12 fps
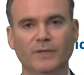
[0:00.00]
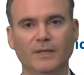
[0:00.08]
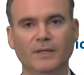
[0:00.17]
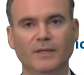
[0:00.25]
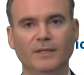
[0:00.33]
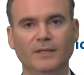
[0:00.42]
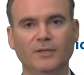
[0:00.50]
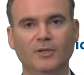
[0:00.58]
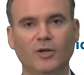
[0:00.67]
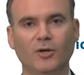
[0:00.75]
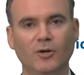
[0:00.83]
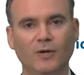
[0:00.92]
the
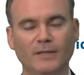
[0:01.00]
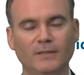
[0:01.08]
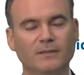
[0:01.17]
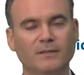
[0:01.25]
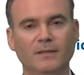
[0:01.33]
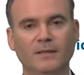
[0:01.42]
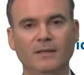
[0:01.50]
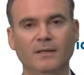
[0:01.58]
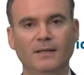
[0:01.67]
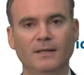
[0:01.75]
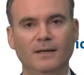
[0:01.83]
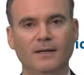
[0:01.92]
current
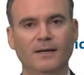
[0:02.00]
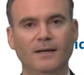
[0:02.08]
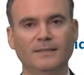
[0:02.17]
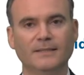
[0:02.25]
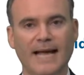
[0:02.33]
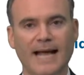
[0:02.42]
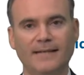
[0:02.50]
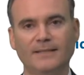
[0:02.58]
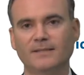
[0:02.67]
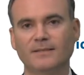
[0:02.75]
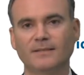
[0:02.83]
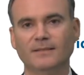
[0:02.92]
uh,
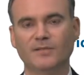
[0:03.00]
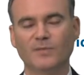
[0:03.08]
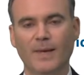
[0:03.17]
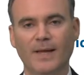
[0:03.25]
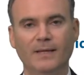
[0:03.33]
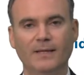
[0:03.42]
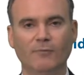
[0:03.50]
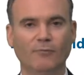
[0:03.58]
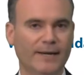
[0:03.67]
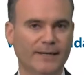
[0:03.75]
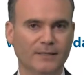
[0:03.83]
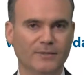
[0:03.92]
tax and spend and
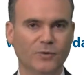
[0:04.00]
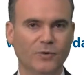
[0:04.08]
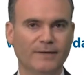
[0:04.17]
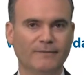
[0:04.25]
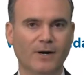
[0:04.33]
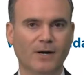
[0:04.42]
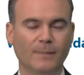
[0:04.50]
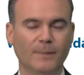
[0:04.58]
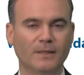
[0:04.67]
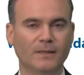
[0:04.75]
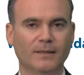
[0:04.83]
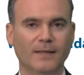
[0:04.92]
regulatory
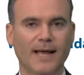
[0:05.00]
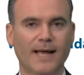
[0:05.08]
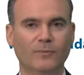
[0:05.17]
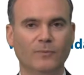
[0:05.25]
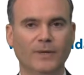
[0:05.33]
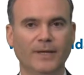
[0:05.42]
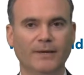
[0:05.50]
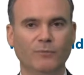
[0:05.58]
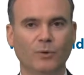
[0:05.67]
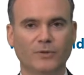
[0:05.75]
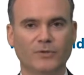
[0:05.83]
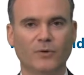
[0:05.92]
environment that we have
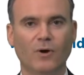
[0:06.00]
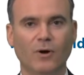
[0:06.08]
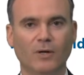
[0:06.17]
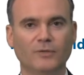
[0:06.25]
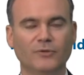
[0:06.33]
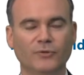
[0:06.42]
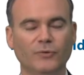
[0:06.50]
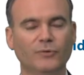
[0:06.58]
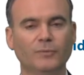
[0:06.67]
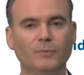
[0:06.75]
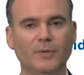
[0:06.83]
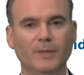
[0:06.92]
worked so hard
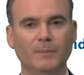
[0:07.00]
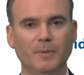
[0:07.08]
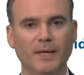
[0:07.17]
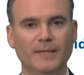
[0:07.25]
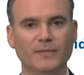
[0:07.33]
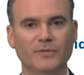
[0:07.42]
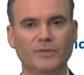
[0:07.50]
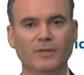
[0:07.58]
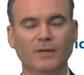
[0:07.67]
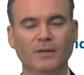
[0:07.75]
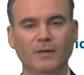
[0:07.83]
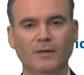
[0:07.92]
to put in place
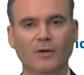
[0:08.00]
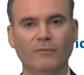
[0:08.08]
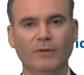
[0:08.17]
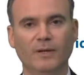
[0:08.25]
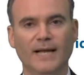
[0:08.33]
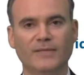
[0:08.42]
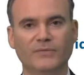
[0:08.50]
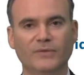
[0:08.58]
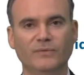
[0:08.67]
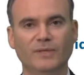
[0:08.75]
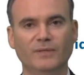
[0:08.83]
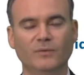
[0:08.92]
over the last
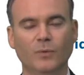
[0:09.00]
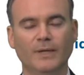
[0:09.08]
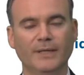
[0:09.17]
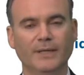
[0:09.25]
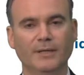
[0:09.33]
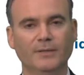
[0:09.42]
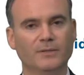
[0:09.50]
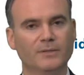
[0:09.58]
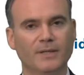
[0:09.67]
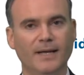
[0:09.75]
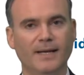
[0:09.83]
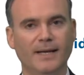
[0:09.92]
15, 20 years
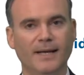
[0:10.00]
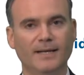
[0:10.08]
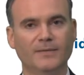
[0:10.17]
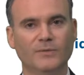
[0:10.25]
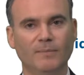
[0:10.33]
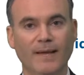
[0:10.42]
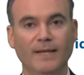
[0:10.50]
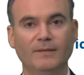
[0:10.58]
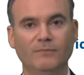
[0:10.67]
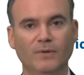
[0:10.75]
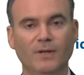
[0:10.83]
that has made